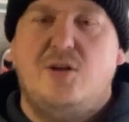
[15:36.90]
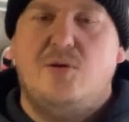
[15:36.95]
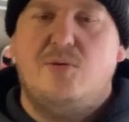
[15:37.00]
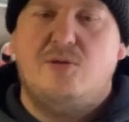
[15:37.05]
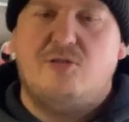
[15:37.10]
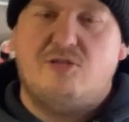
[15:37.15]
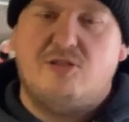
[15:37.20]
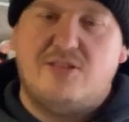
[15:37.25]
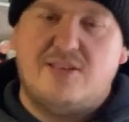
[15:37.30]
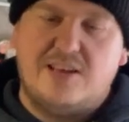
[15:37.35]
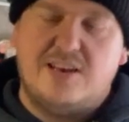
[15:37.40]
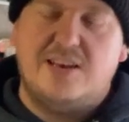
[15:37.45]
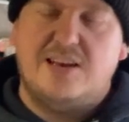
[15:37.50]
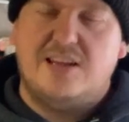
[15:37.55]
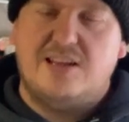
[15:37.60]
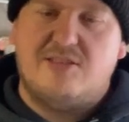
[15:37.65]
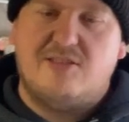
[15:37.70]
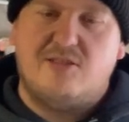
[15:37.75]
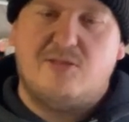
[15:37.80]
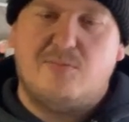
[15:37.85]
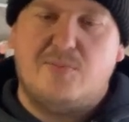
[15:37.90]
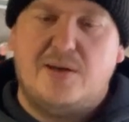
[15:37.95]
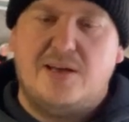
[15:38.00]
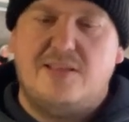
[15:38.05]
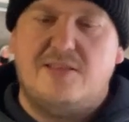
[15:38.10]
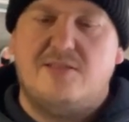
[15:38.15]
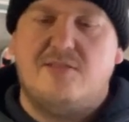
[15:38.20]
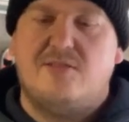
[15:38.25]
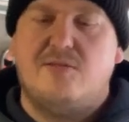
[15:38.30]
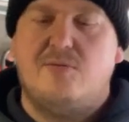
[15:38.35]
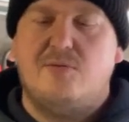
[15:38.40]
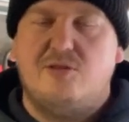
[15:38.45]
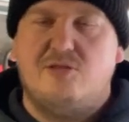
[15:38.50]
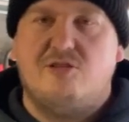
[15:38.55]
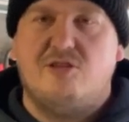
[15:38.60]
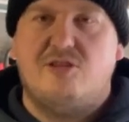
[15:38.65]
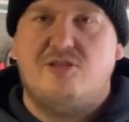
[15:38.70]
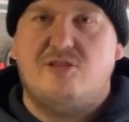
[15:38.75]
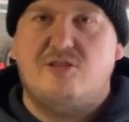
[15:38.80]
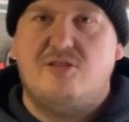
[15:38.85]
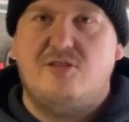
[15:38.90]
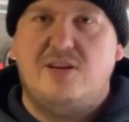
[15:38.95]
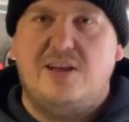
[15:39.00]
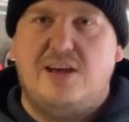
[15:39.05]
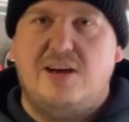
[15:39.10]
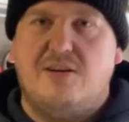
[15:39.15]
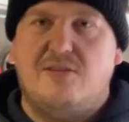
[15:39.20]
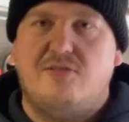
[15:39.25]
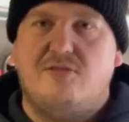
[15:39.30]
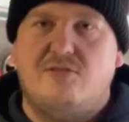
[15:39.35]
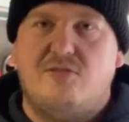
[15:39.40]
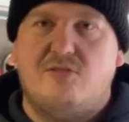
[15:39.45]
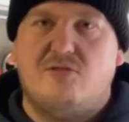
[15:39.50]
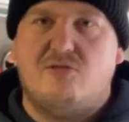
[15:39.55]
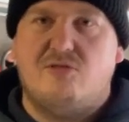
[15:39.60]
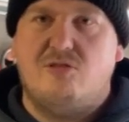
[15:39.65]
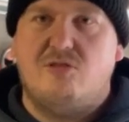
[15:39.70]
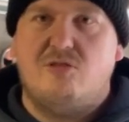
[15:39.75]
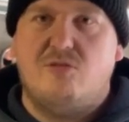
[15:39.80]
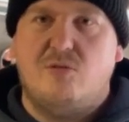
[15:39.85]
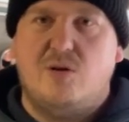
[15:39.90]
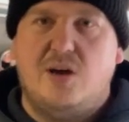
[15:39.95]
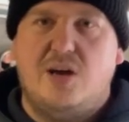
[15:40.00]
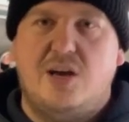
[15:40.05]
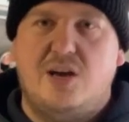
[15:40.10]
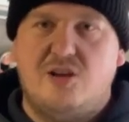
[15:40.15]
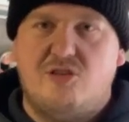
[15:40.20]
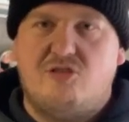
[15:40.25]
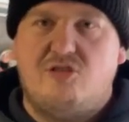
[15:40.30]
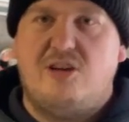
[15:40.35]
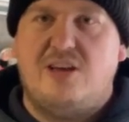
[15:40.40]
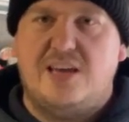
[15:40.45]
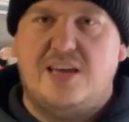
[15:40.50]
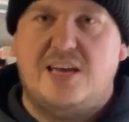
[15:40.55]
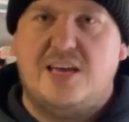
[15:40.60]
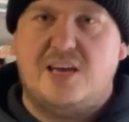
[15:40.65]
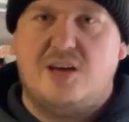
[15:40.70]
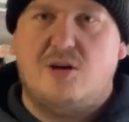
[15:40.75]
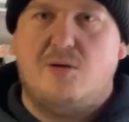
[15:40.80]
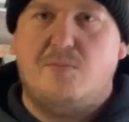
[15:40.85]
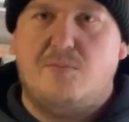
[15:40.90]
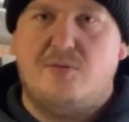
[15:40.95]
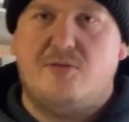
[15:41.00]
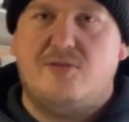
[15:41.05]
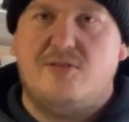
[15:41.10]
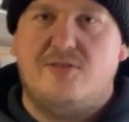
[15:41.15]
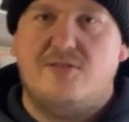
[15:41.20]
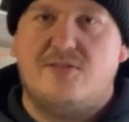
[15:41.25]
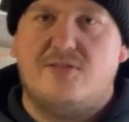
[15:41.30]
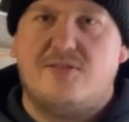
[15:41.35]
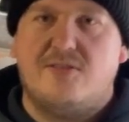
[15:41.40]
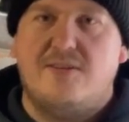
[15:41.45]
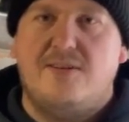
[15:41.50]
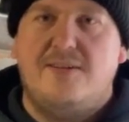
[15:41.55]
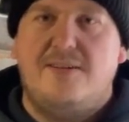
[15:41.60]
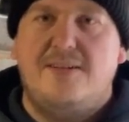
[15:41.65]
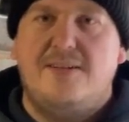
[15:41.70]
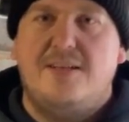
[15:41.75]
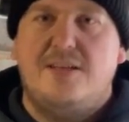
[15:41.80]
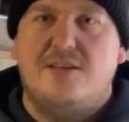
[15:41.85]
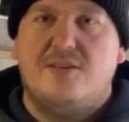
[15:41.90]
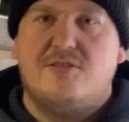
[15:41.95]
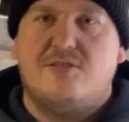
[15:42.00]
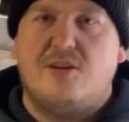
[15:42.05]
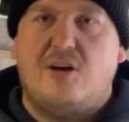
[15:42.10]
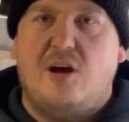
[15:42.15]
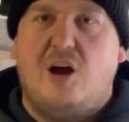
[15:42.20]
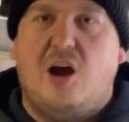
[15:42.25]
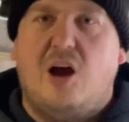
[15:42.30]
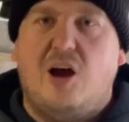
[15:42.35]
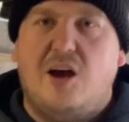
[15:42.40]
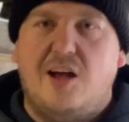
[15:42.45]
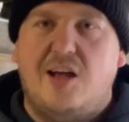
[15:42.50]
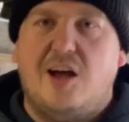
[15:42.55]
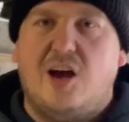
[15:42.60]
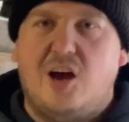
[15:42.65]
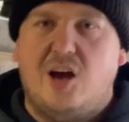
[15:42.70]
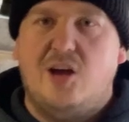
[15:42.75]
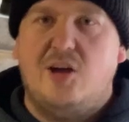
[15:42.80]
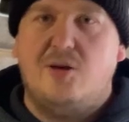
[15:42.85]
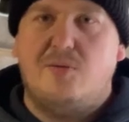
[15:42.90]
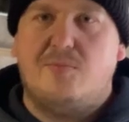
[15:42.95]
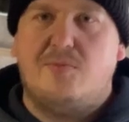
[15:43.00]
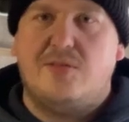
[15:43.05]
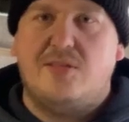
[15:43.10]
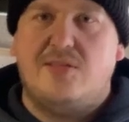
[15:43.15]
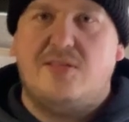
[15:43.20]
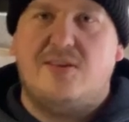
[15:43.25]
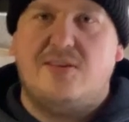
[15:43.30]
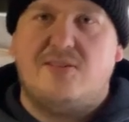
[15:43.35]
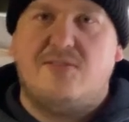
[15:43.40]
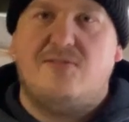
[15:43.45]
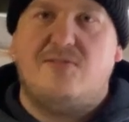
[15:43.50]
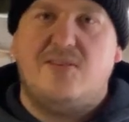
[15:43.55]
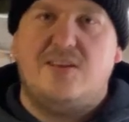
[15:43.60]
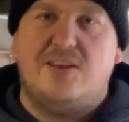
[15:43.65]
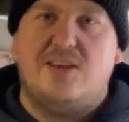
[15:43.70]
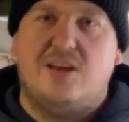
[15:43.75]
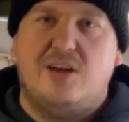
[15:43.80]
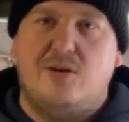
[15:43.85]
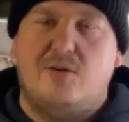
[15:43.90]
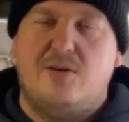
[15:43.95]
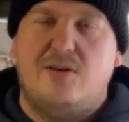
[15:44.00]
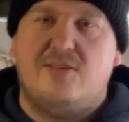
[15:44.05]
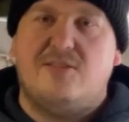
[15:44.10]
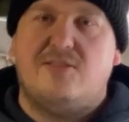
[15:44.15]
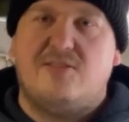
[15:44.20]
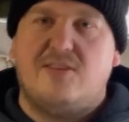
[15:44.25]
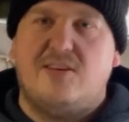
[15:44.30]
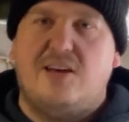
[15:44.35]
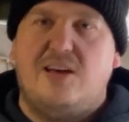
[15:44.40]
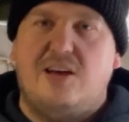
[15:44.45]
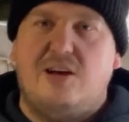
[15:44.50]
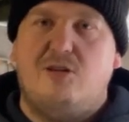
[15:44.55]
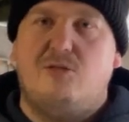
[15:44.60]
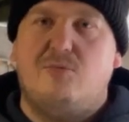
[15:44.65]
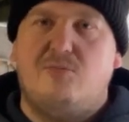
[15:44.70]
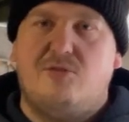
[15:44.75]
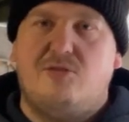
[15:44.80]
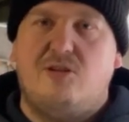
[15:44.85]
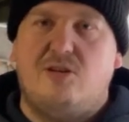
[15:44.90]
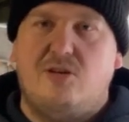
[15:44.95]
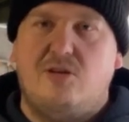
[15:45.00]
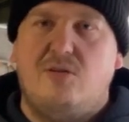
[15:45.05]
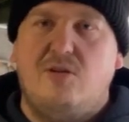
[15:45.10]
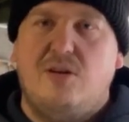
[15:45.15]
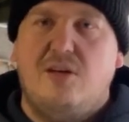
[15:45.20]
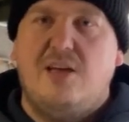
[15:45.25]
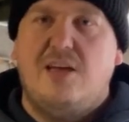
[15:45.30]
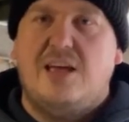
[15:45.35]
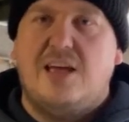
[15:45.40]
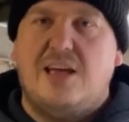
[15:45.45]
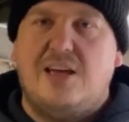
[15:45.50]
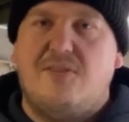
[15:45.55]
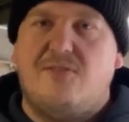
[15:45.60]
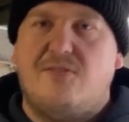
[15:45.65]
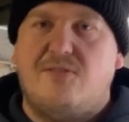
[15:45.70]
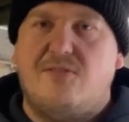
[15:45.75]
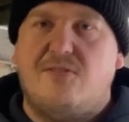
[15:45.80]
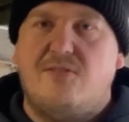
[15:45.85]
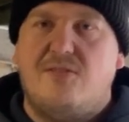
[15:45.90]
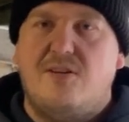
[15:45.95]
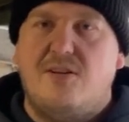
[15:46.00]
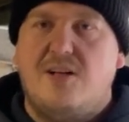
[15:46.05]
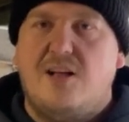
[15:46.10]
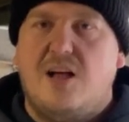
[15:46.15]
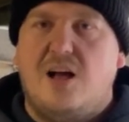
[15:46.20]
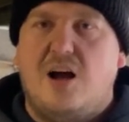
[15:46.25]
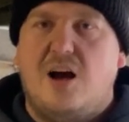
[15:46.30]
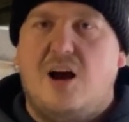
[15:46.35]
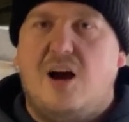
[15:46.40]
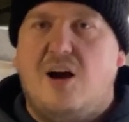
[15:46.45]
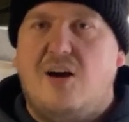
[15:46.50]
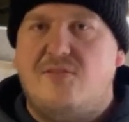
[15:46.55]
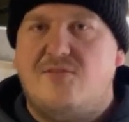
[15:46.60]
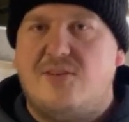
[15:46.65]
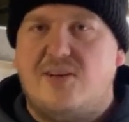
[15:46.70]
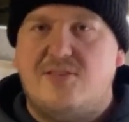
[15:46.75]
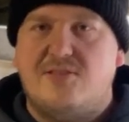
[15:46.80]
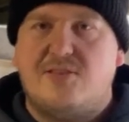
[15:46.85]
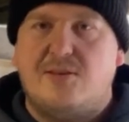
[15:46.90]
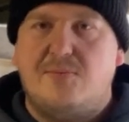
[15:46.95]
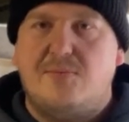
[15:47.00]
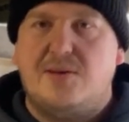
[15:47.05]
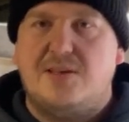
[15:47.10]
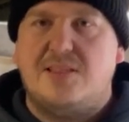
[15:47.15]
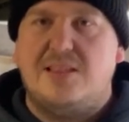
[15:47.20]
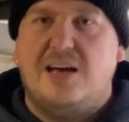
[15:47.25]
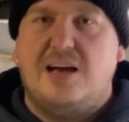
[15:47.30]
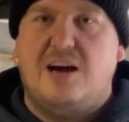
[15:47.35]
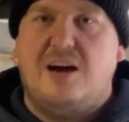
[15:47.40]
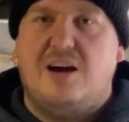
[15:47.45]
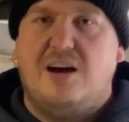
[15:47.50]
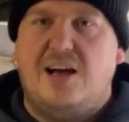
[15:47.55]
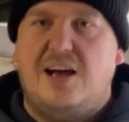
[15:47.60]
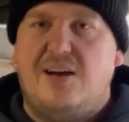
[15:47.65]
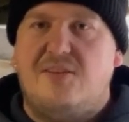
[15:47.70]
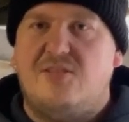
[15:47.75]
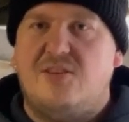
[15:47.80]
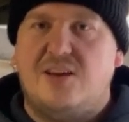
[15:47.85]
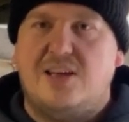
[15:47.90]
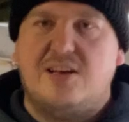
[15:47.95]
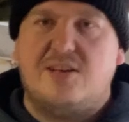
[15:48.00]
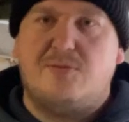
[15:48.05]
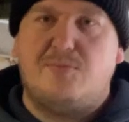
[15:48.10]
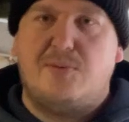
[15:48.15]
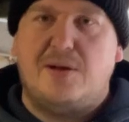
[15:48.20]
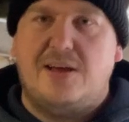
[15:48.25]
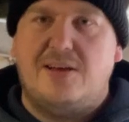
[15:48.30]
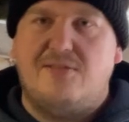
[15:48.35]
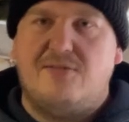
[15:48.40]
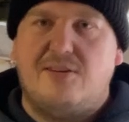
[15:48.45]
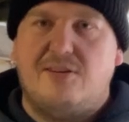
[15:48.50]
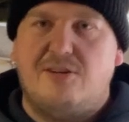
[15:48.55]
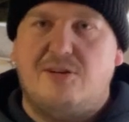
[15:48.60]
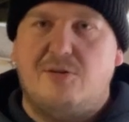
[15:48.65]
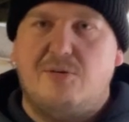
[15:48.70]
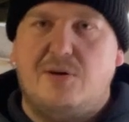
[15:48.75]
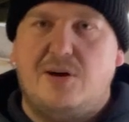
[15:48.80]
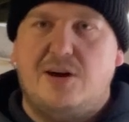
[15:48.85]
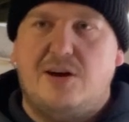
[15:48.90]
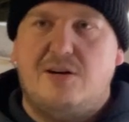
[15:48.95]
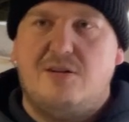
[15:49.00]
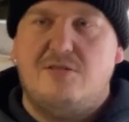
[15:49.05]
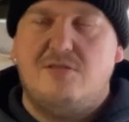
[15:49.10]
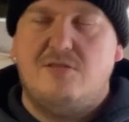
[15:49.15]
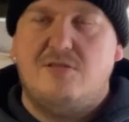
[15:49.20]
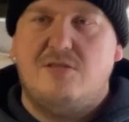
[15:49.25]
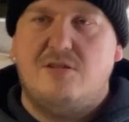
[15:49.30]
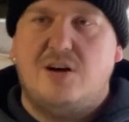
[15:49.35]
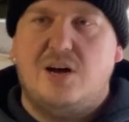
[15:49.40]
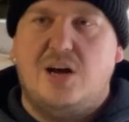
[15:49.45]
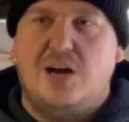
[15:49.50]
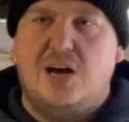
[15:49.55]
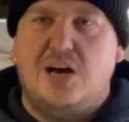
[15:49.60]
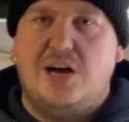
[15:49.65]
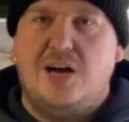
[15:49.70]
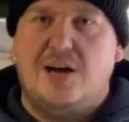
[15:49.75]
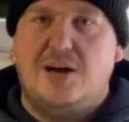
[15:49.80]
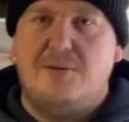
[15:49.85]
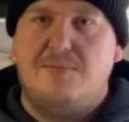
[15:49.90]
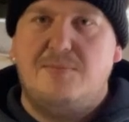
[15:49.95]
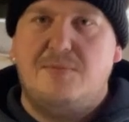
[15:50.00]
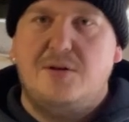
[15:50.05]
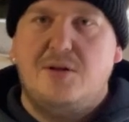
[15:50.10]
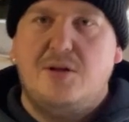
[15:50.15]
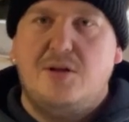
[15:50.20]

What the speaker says: which I didn't need to spend, which I do now through sheer incompetence. So I hope that this video has helped you. If I've done something that I haven't explained very well, write